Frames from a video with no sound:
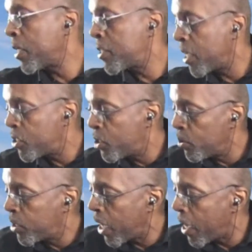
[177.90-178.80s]
ask that
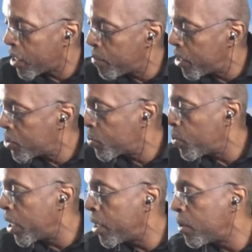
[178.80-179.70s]
you tag them as
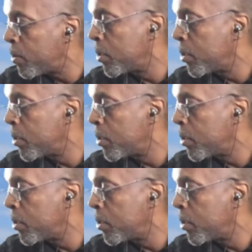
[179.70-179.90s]
well.